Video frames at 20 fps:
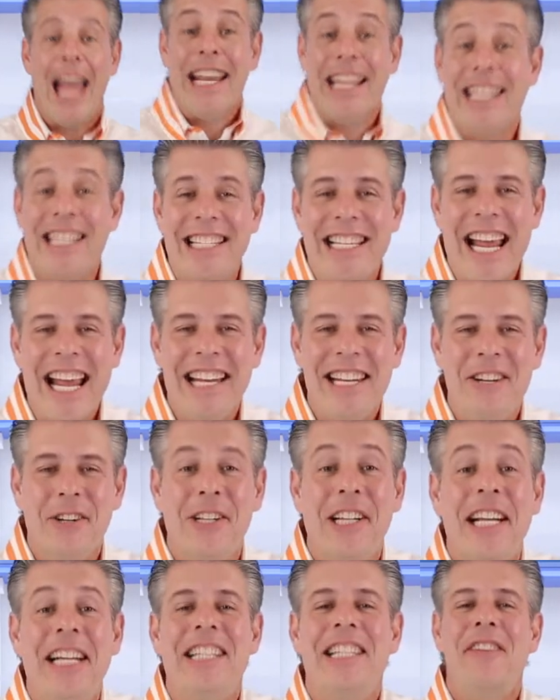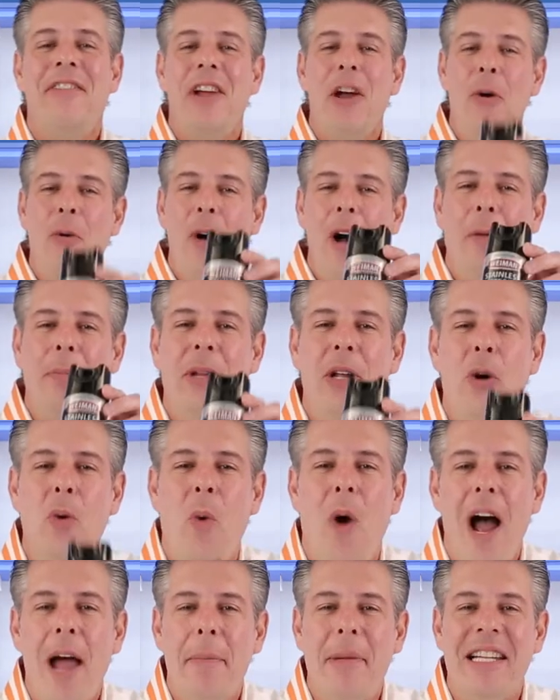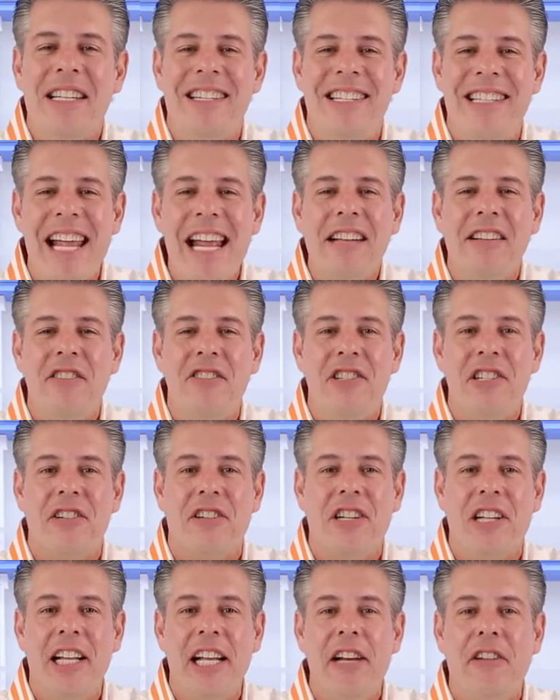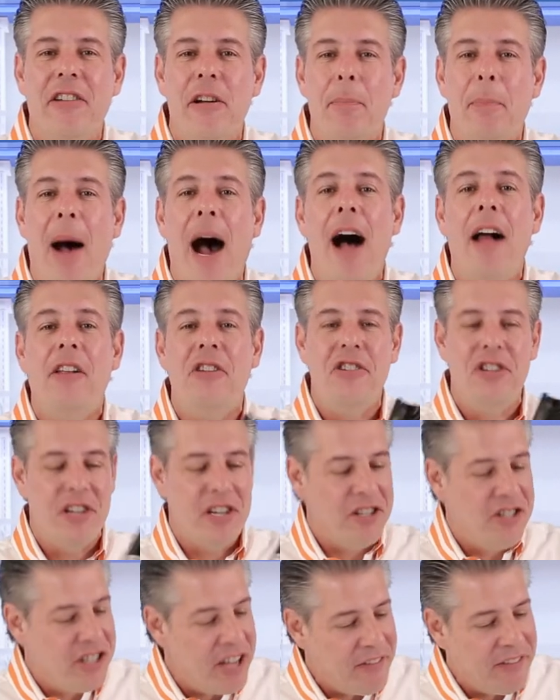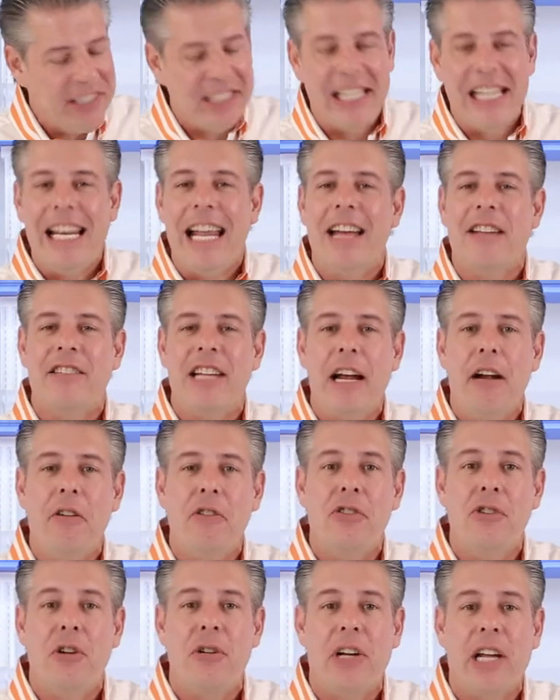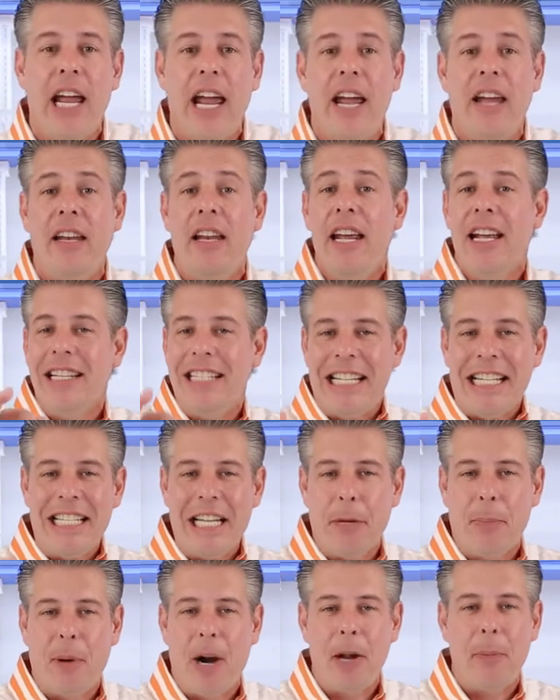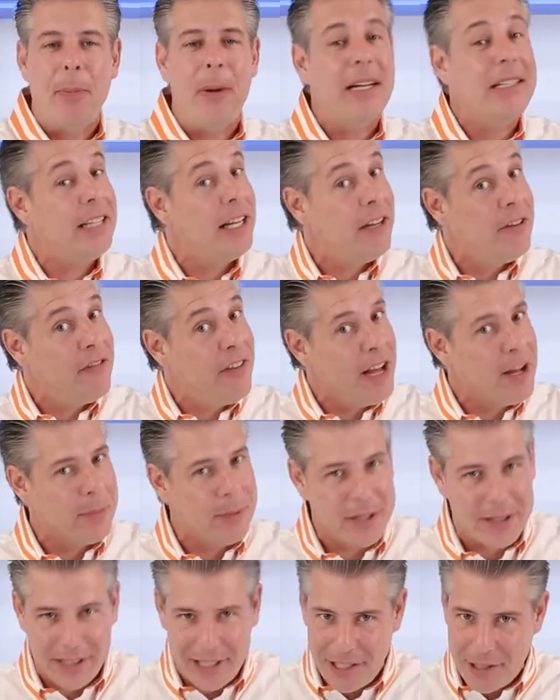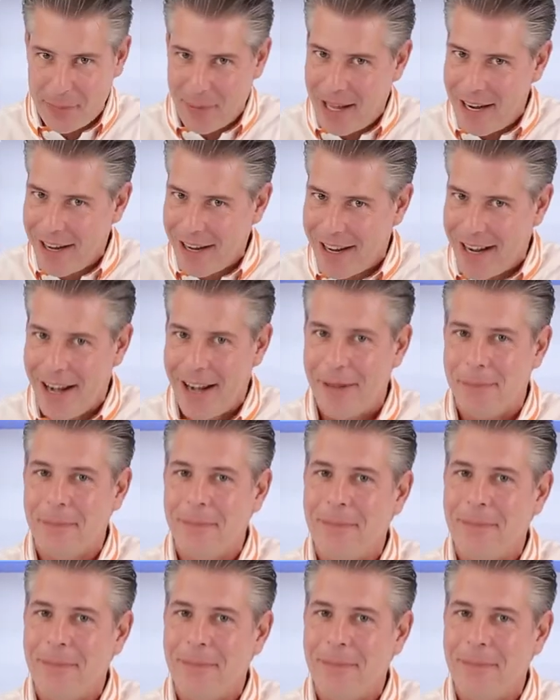Hey, this is Dandy on CleanIt TV, and welcome to the Weiman Stainless Steel Cleaner and Polish in a 17 ounce aerosol can. Detailed product breakdown available at cleanitsupply.com.